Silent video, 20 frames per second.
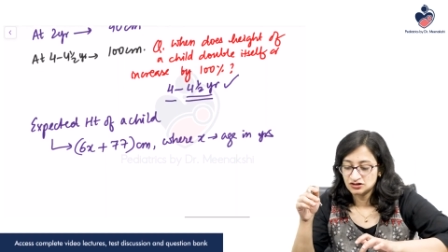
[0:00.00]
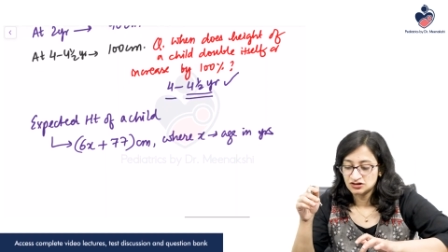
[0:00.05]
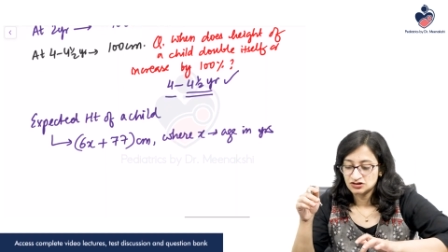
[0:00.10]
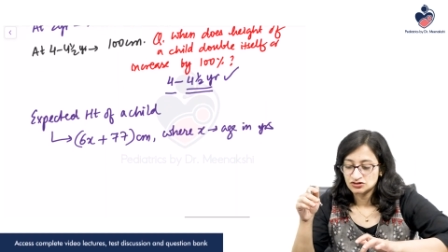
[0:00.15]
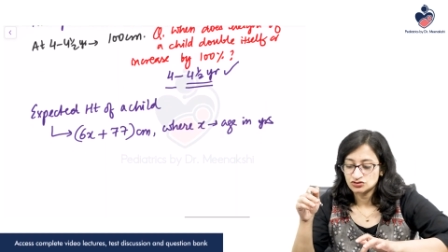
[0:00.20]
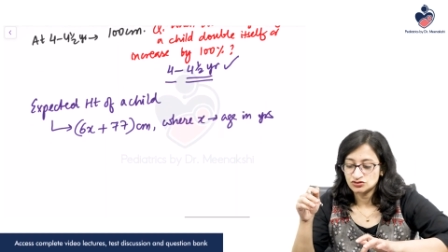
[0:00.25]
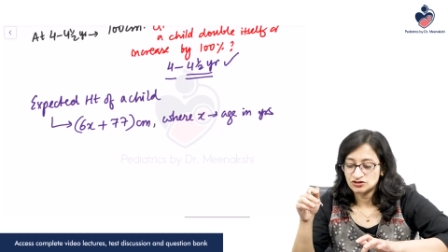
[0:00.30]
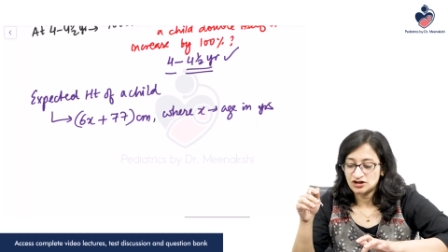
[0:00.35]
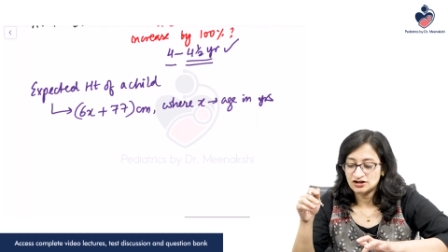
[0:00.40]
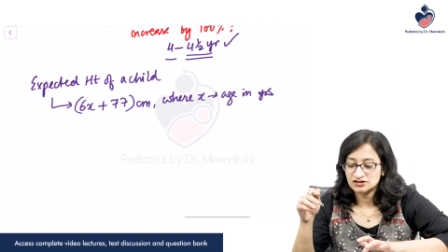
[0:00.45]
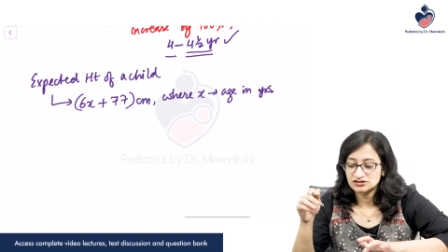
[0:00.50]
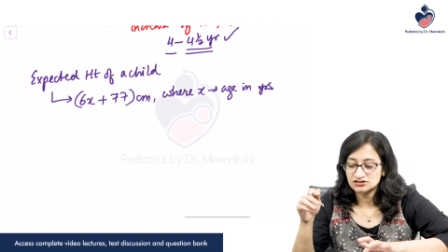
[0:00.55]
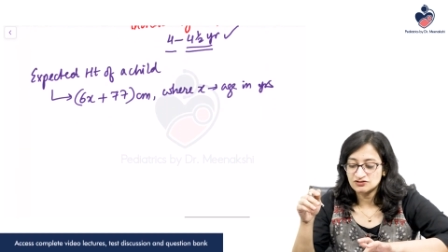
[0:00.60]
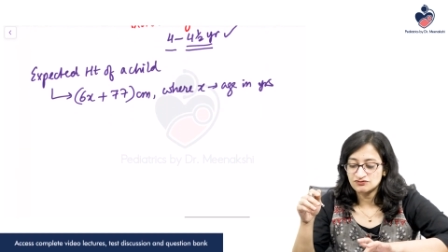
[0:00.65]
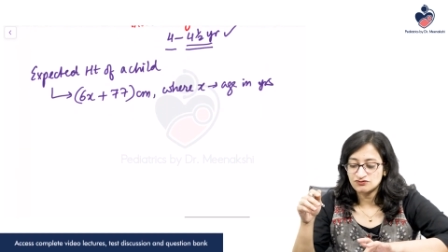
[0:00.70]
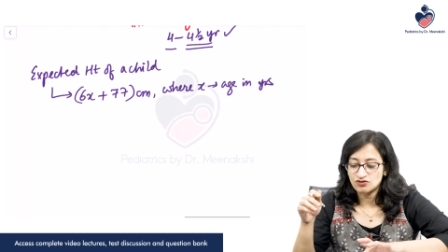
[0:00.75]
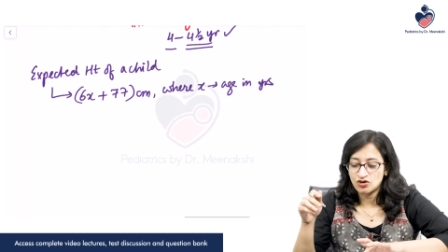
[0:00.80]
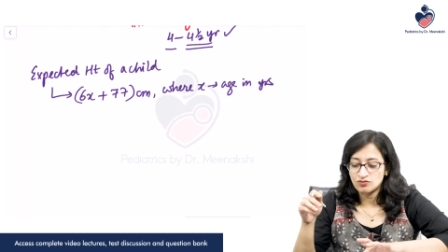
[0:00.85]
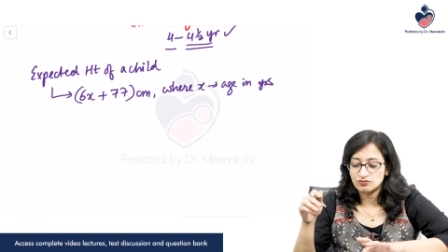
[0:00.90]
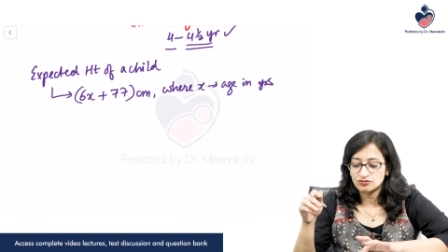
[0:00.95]
so that is the
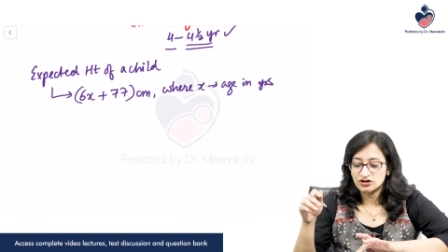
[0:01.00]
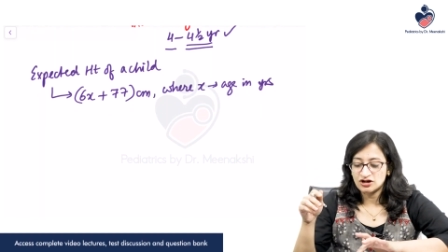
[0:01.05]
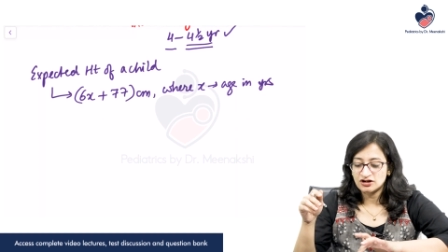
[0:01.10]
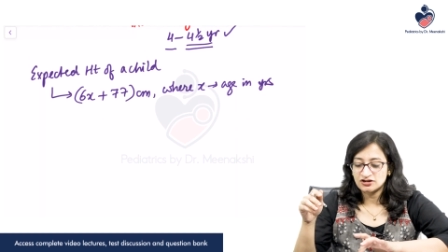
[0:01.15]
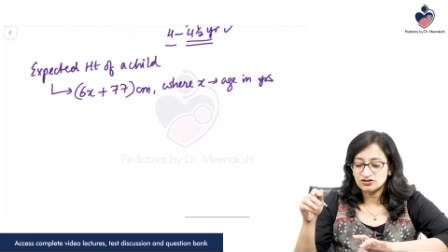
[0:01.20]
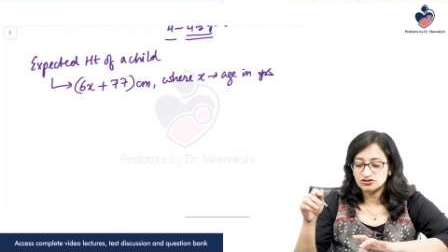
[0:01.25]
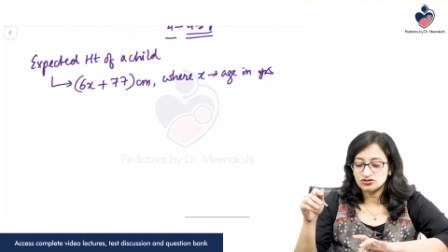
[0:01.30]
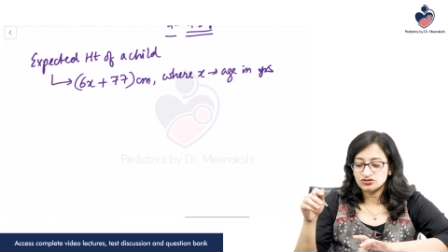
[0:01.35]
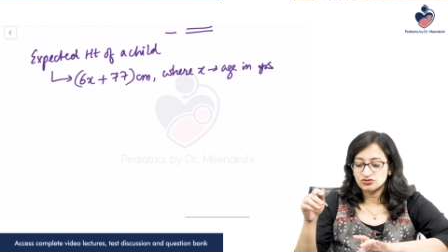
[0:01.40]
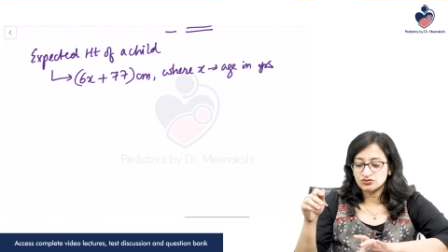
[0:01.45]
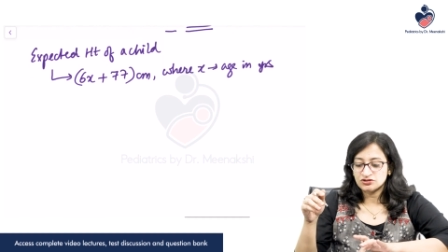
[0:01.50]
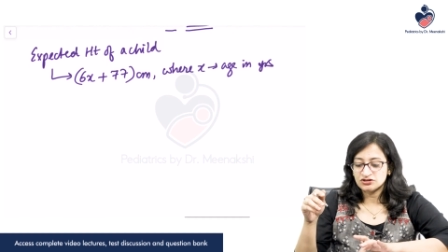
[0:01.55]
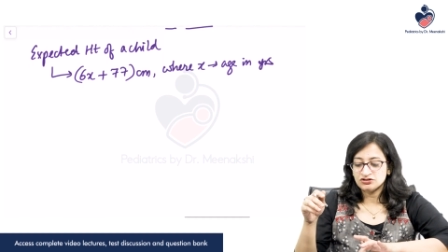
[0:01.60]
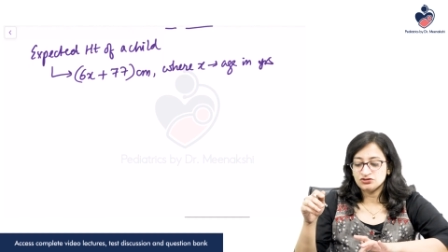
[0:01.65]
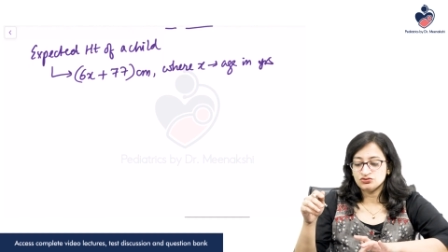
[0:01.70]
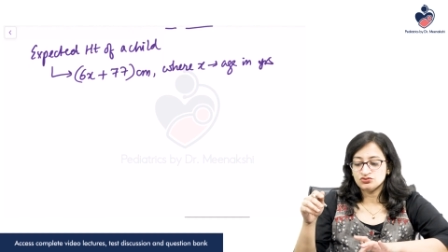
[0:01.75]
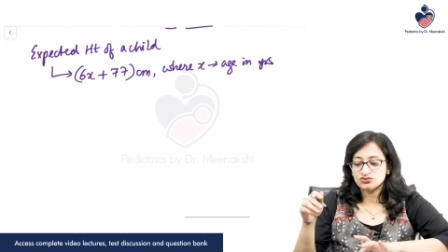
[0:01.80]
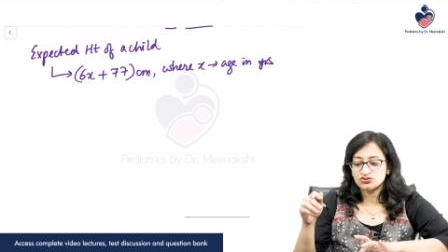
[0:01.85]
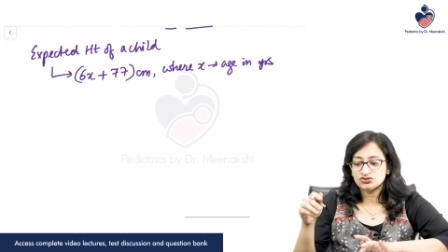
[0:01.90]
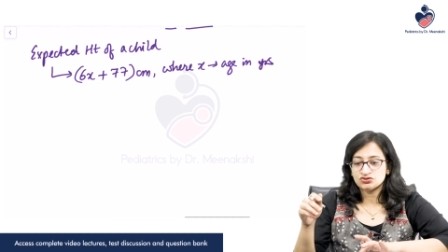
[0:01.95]
formula that you can
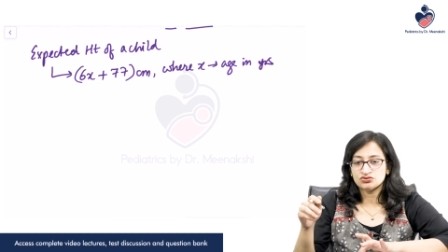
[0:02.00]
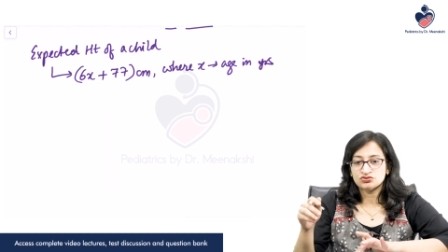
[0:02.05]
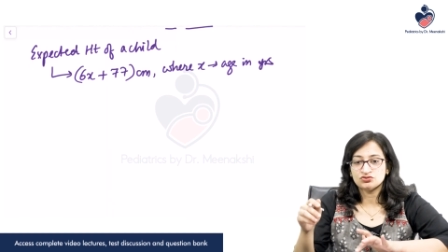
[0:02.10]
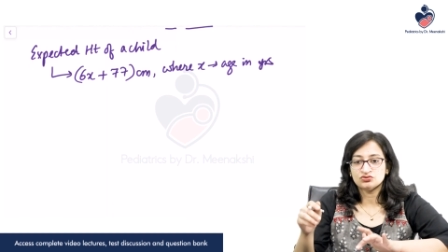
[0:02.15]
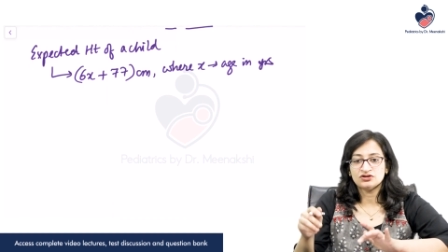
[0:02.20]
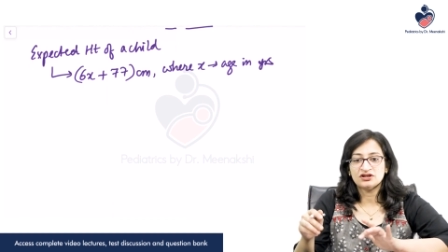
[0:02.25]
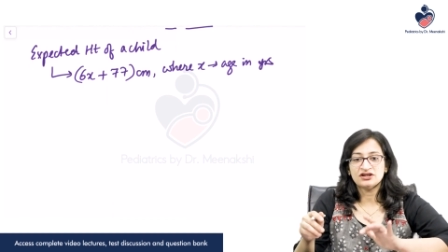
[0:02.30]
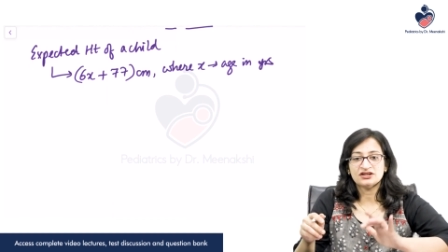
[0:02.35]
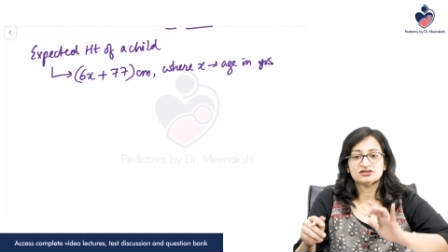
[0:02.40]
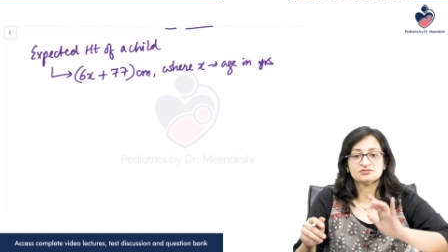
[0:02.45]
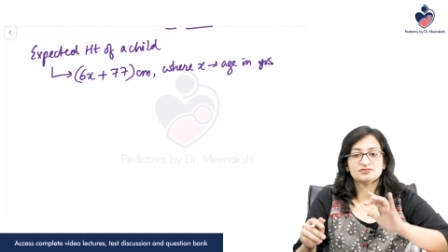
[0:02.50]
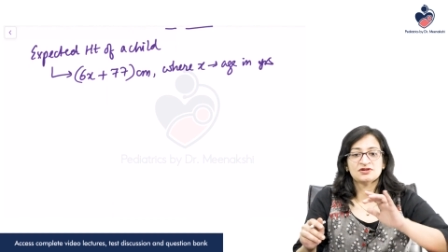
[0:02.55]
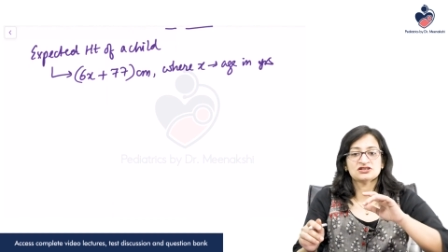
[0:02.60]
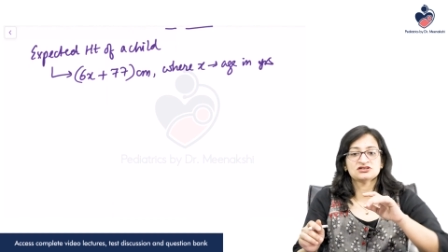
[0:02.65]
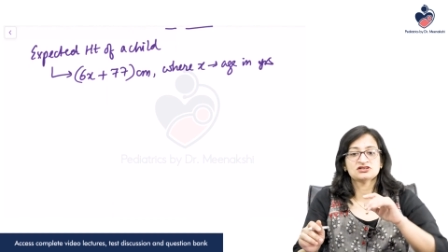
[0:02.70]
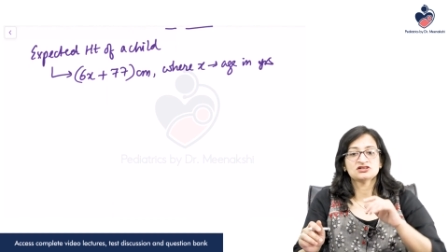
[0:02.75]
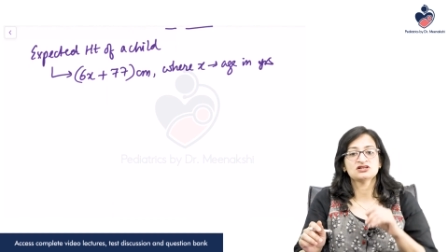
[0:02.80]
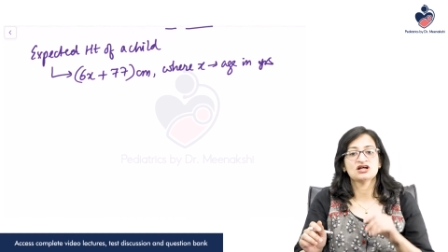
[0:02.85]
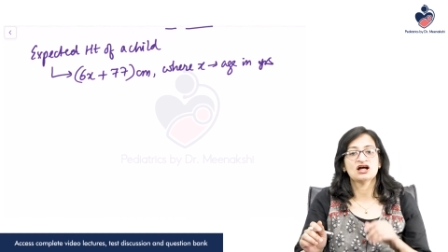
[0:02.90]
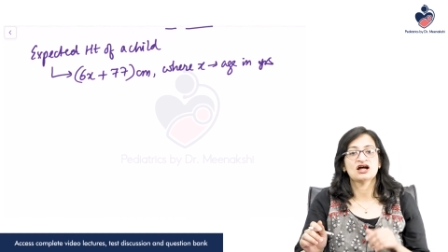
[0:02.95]
use to know the
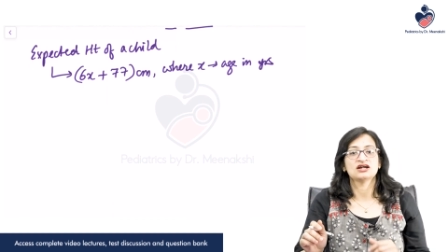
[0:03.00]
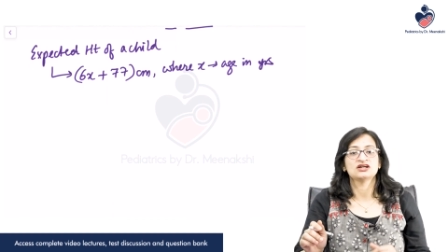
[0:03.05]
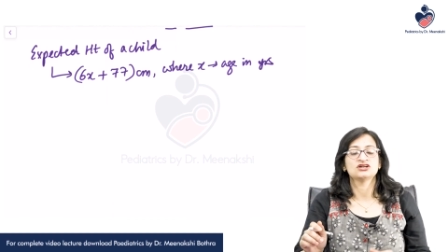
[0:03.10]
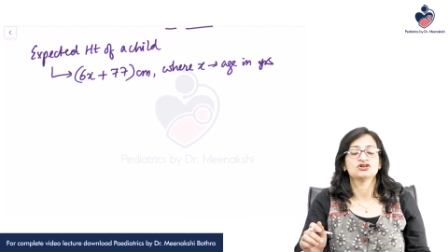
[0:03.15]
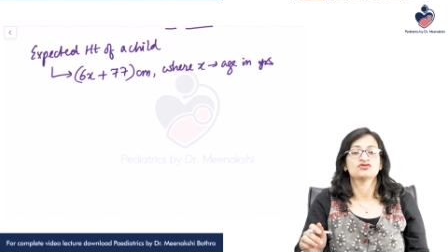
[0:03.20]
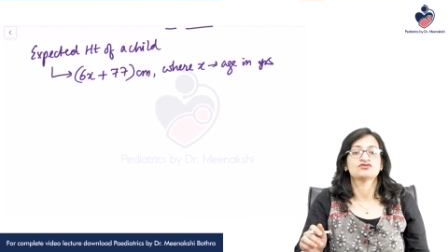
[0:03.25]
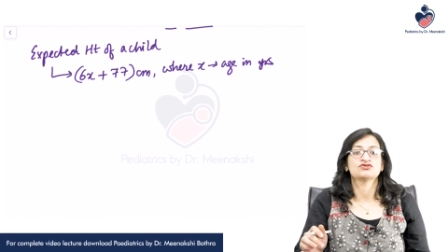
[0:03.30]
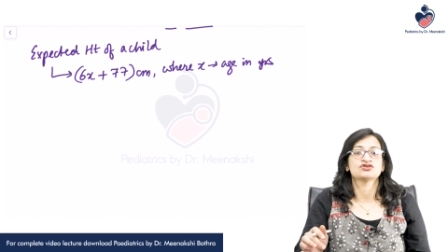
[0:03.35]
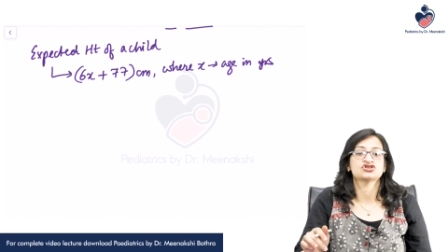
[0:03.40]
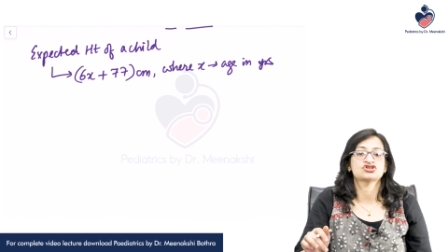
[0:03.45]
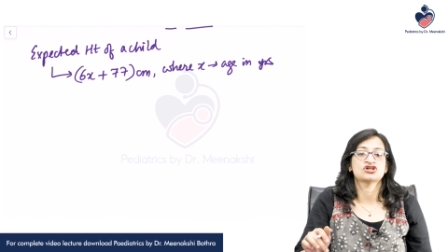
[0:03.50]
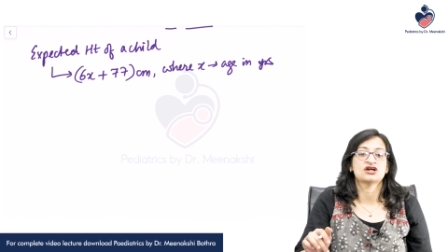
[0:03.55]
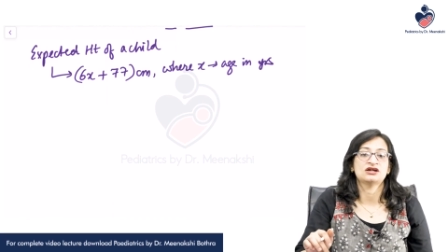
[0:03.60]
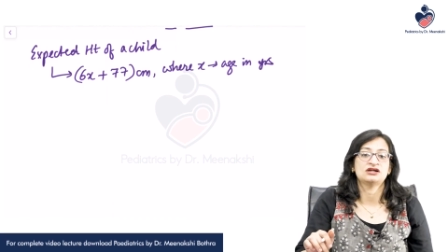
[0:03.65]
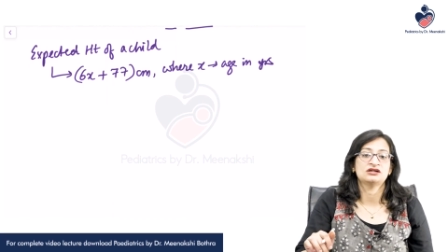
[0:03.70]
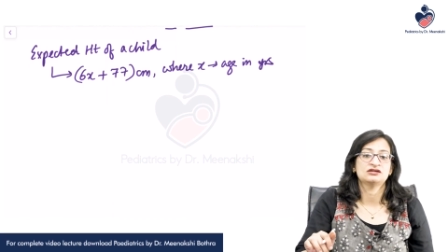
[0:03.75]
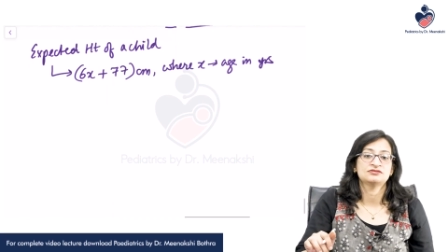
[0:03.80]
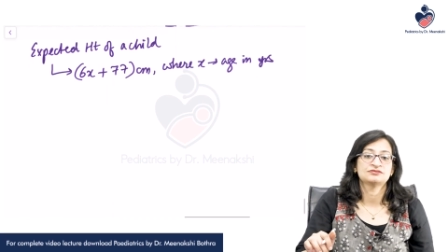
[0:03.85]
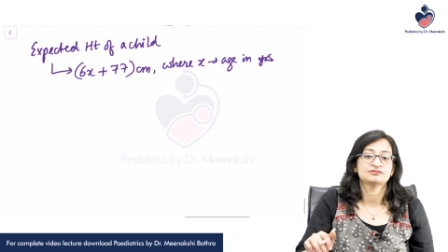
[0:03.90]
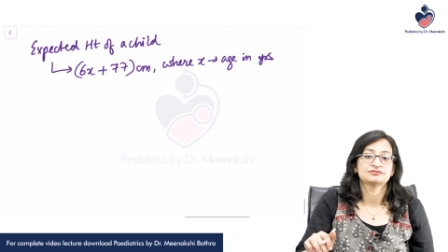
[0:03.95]
expected height of a child